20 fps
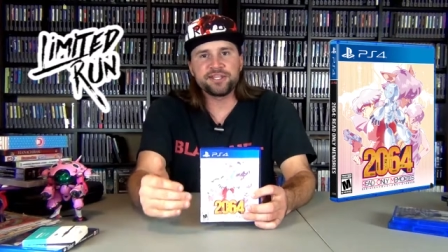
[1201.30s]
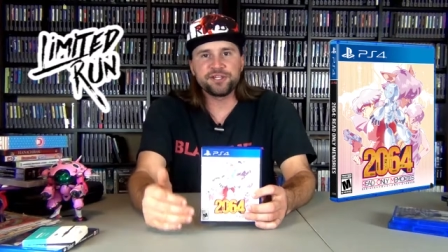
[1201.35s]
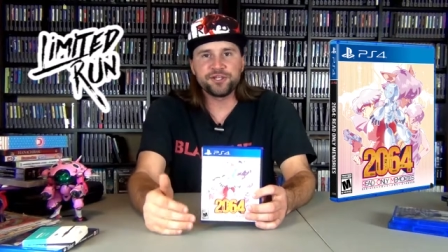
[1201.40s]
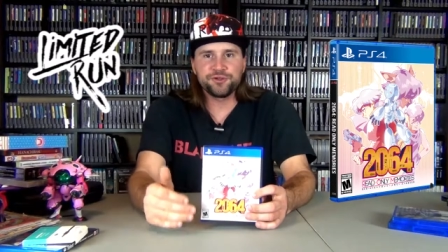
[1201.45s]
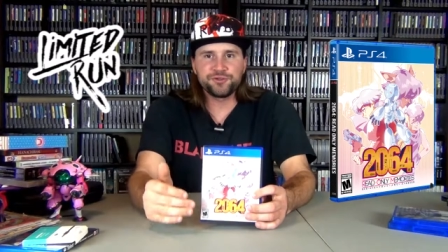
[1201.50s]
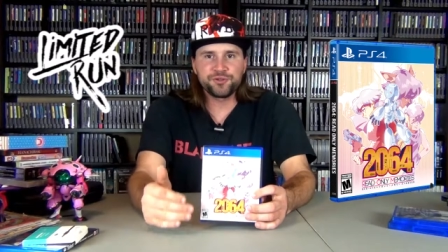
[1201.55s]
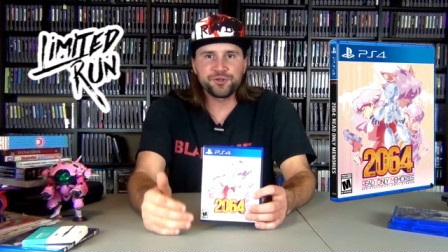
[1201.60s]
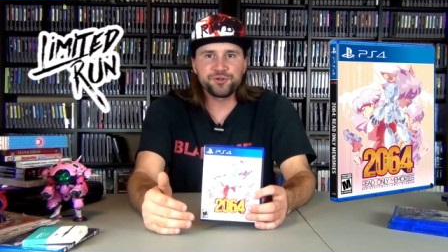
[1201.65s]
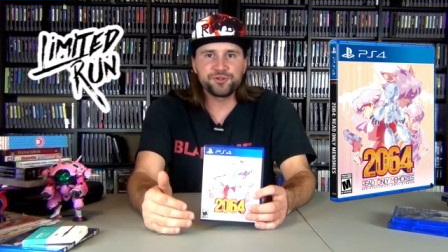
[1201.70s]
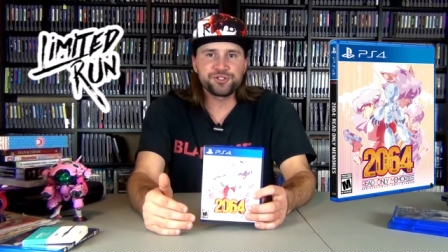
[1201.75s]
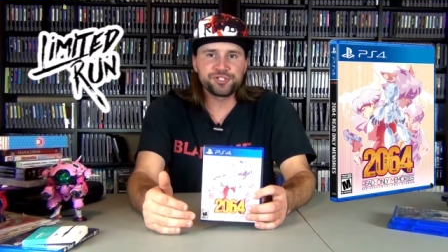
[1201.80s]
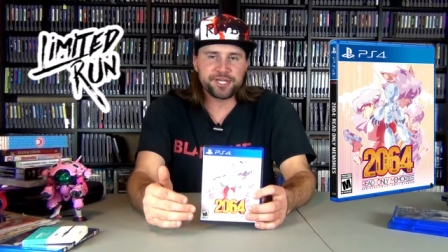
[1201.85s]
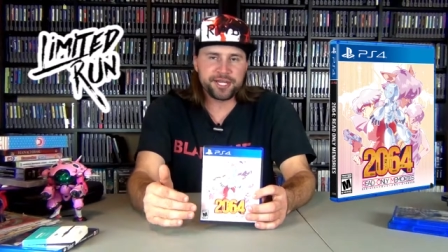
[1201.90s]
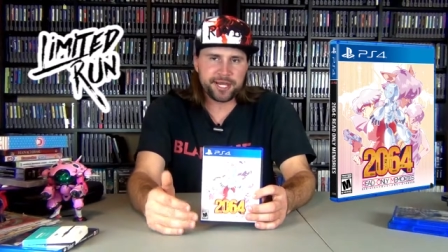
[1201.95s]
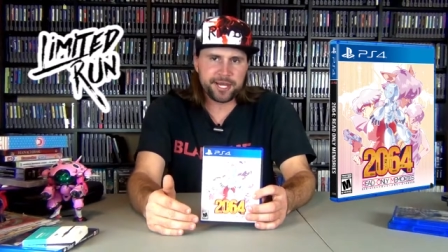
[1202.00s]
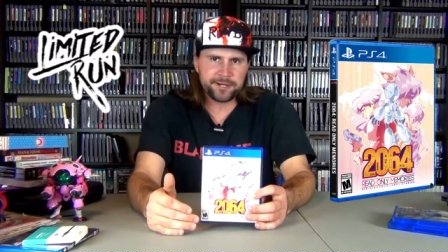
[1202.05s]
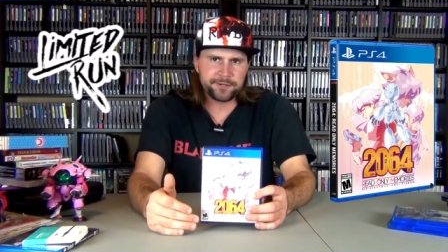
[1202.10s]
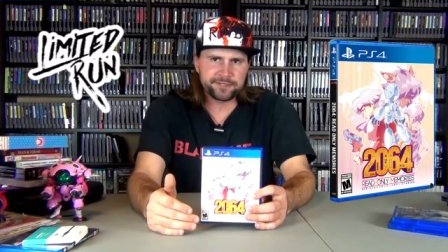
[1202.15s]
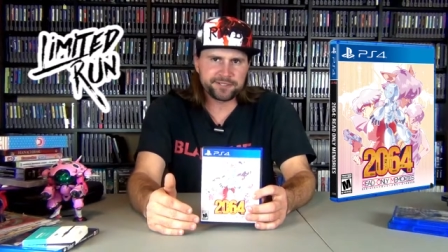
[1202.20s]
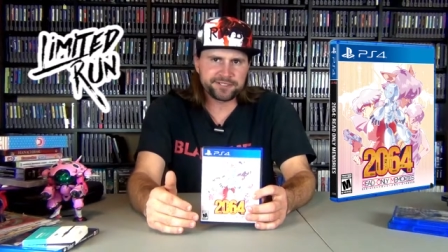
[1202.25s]
my YouTube
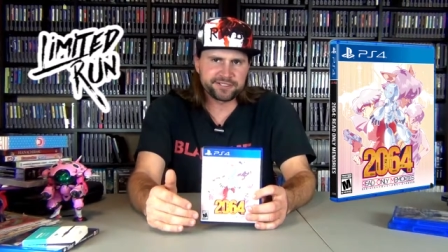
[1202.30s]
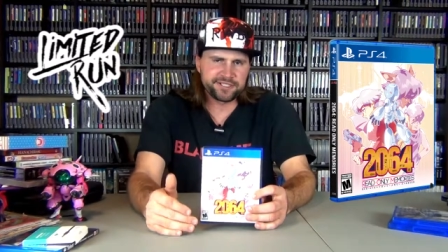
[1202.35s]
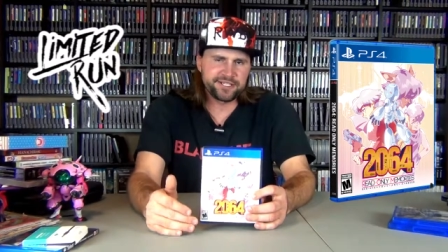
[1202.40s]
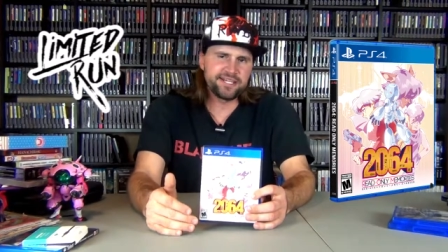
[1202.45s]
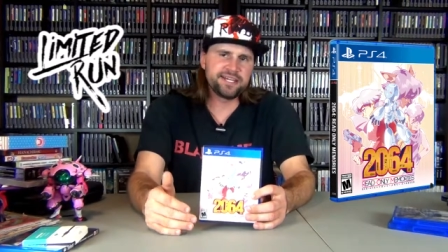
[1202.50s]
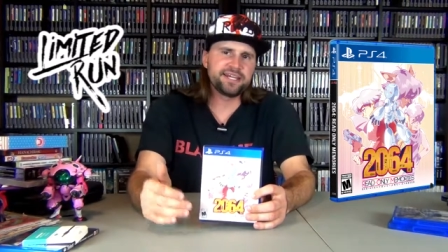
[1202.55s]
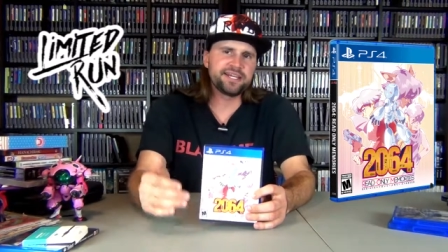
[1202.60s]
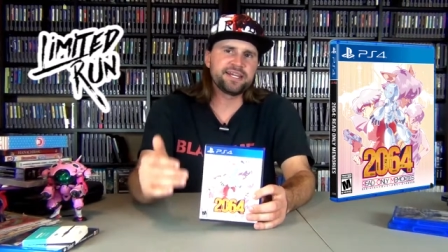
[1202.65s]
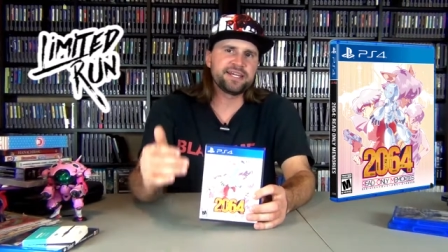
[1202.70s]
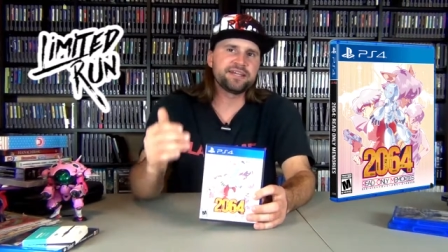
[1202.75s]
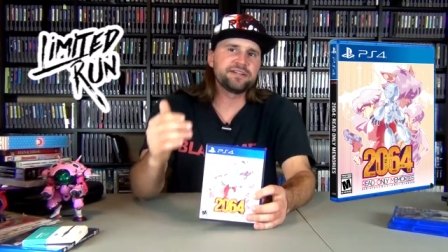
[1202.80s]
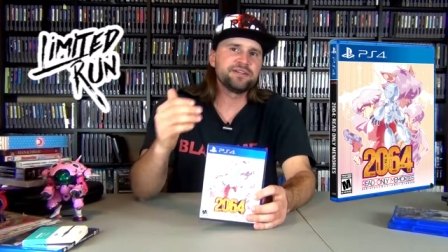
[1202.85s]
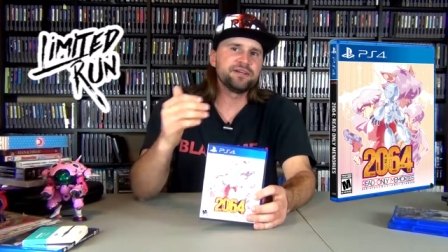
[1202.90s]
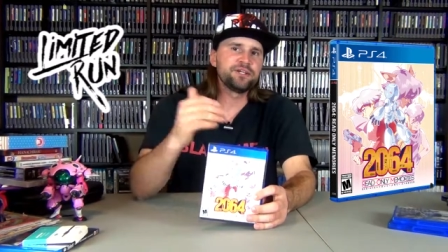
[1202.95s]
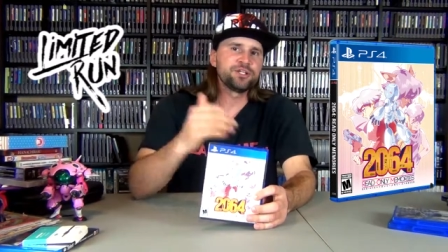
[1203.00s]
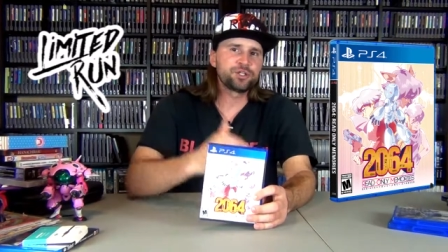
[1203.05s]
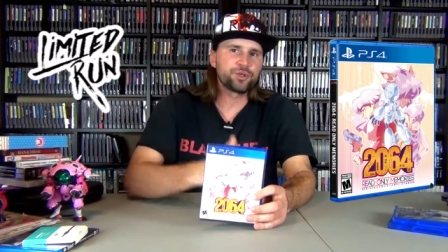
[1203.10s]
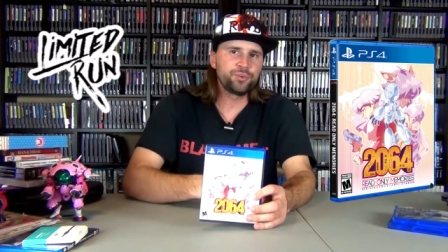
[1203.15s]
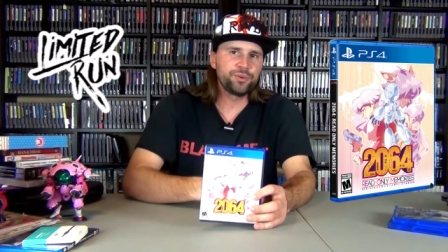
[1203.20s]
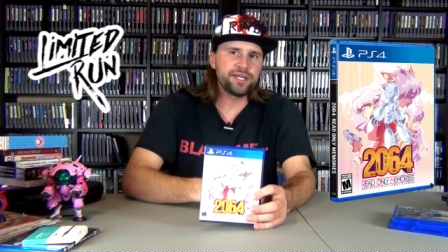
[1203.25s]
channel
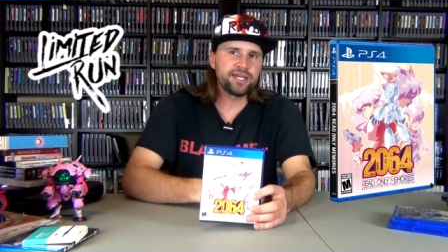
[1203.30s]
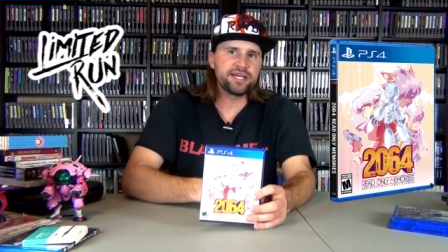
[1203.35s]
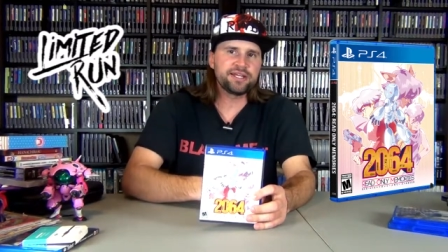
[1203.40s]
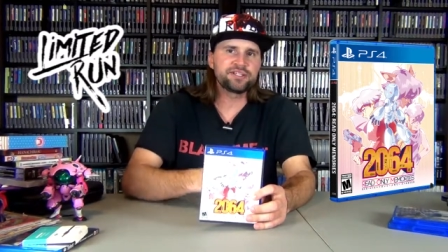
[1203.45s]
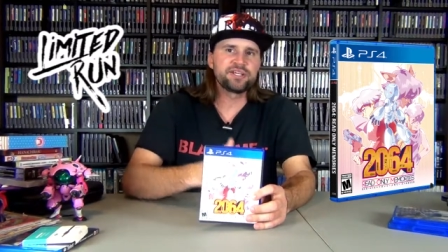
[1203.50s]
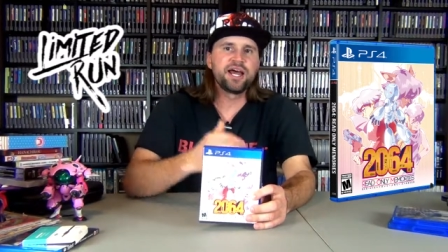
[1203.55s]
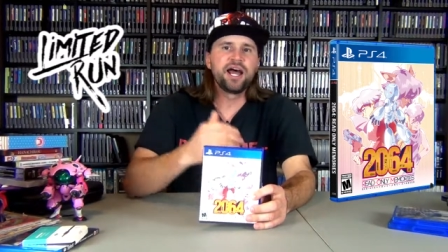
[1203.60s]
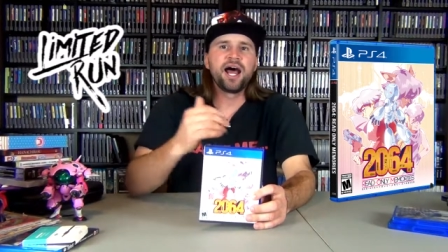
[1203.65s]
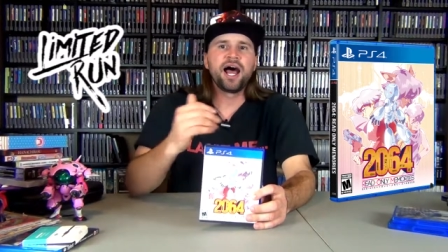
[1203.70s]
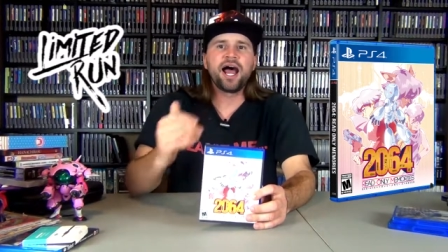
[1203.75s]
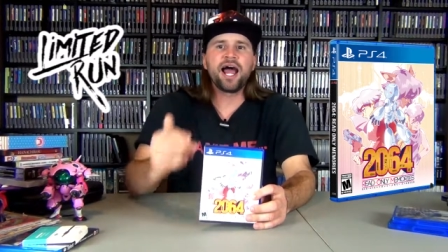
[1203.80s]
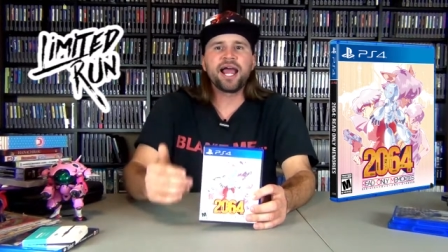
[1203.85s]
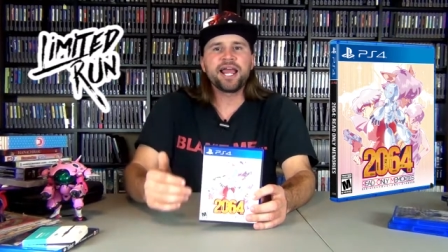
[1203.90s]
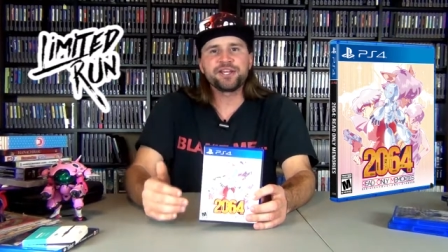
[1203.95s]
and Twitch,